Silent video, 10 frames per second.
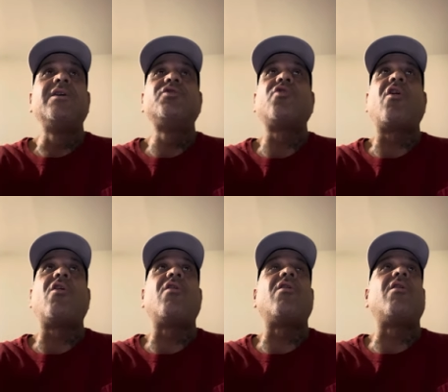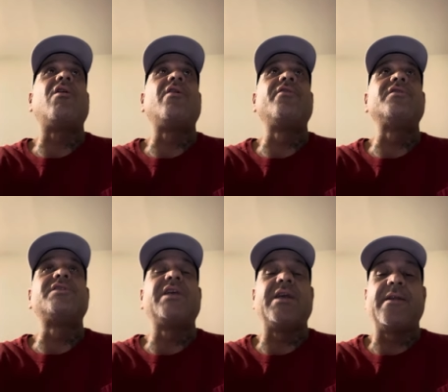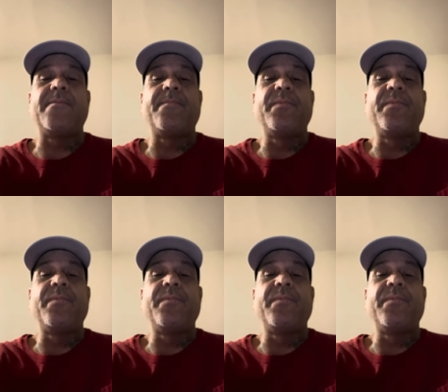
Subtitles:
draw others in,